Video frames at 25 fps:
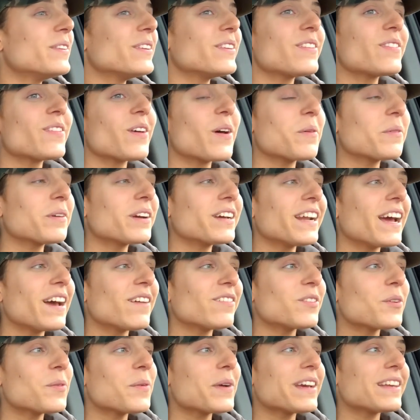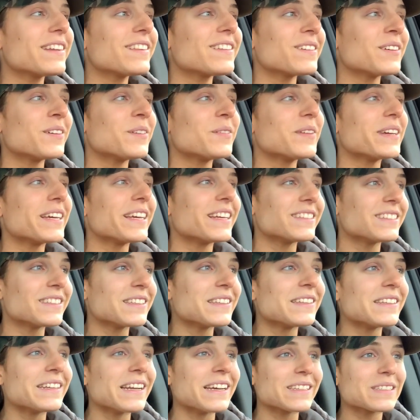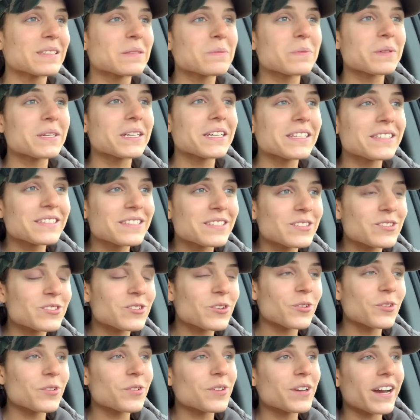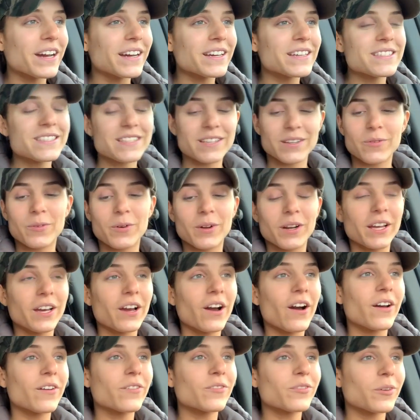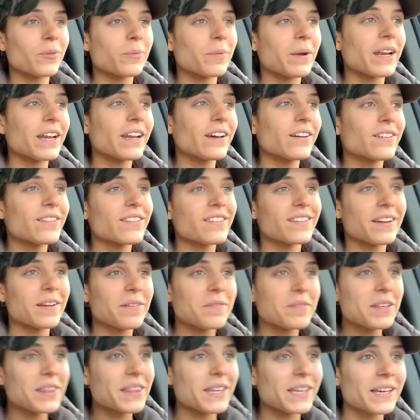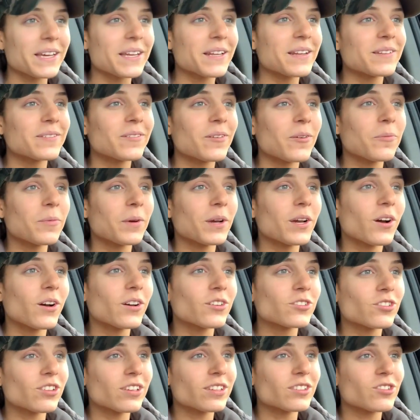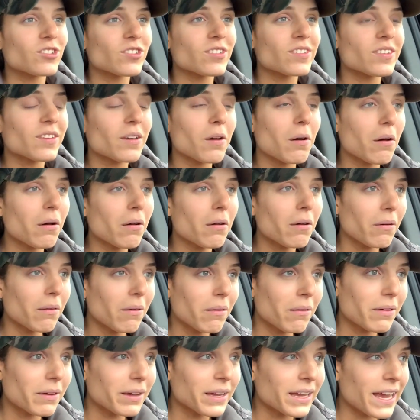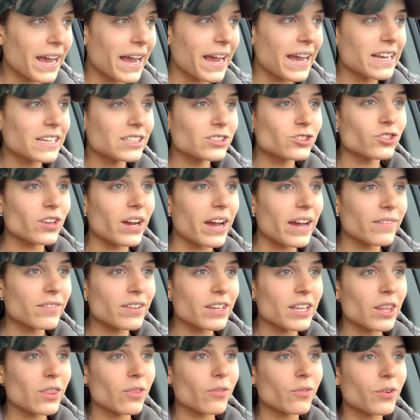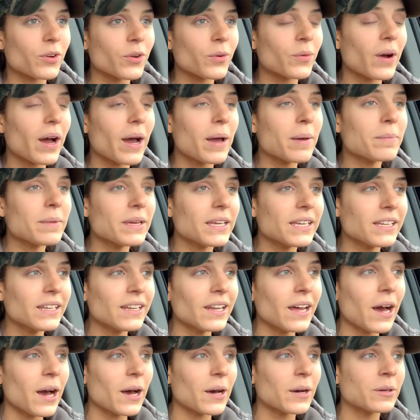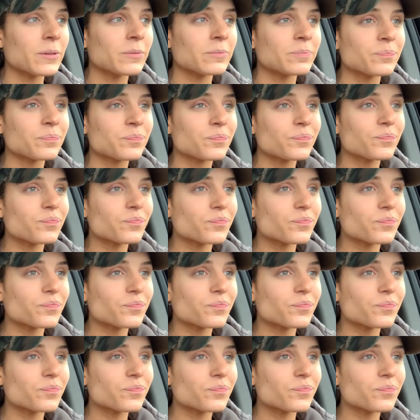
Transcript: so I'm gonna have to wait till we get to the next place to show you guys like what I got for my nails and everything. And oh my gosh, I just, oh, I hate driving through. I'm in, um,